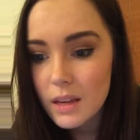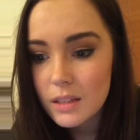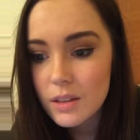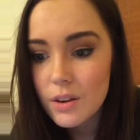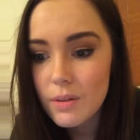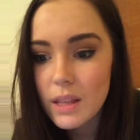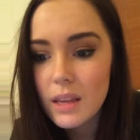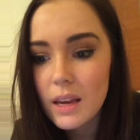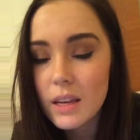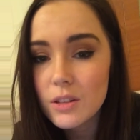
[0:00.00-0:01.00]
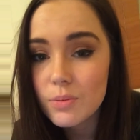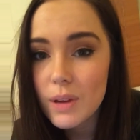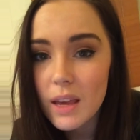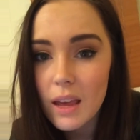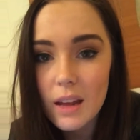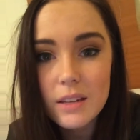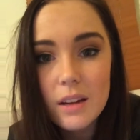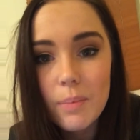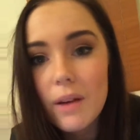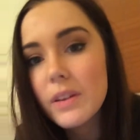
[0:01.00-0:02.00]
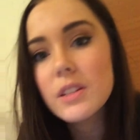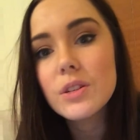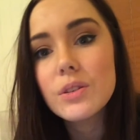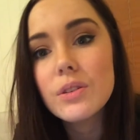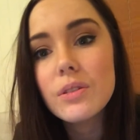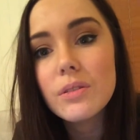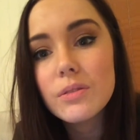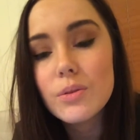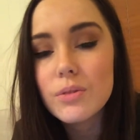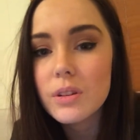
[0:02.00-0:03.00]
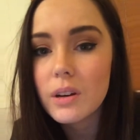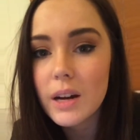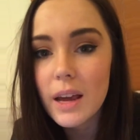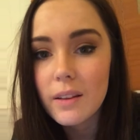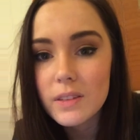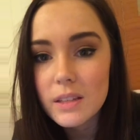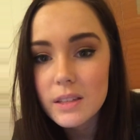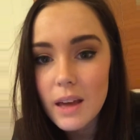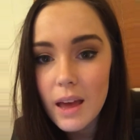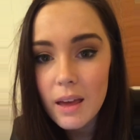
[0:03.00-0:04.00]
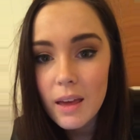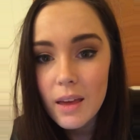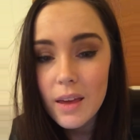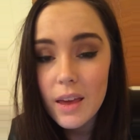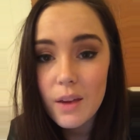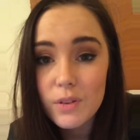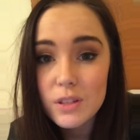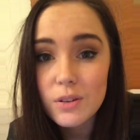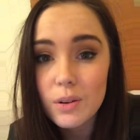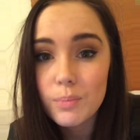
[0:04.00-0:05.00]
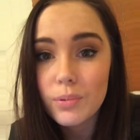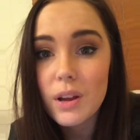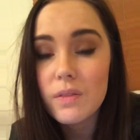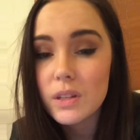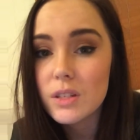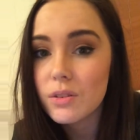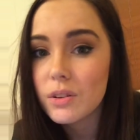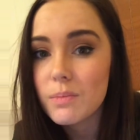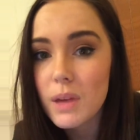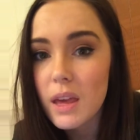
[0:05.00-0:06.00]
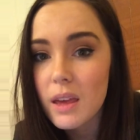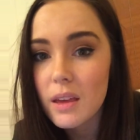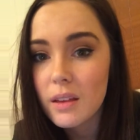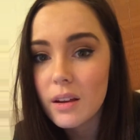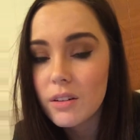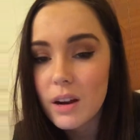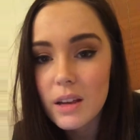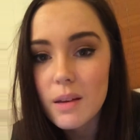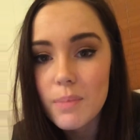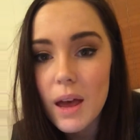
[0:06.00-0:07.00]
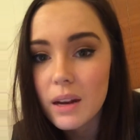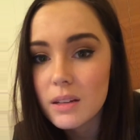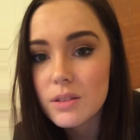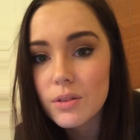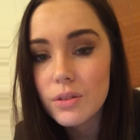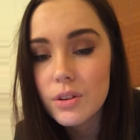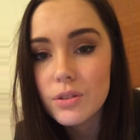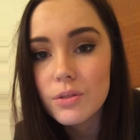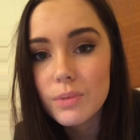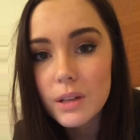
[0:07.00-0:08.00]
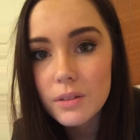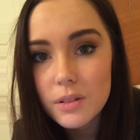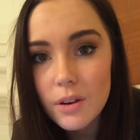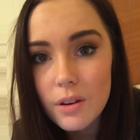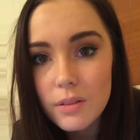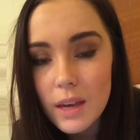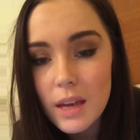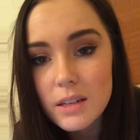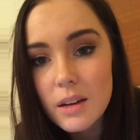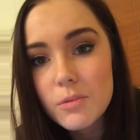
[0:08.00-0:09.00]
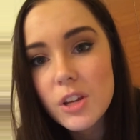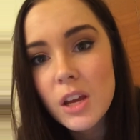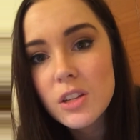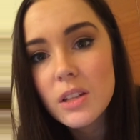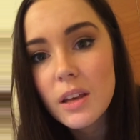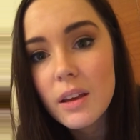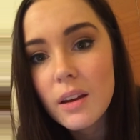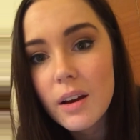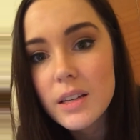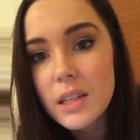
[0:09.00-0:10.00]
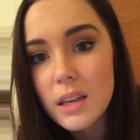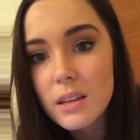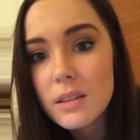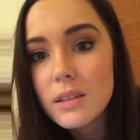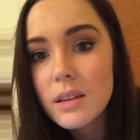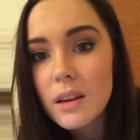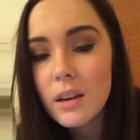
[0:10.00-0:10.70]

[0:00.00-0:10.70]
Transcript: So in the end, we ended up having to talk to the creatives and say, if it's not on brief, it's not going to be a great campaign, it's not going to do well. So they ended up changing their ideas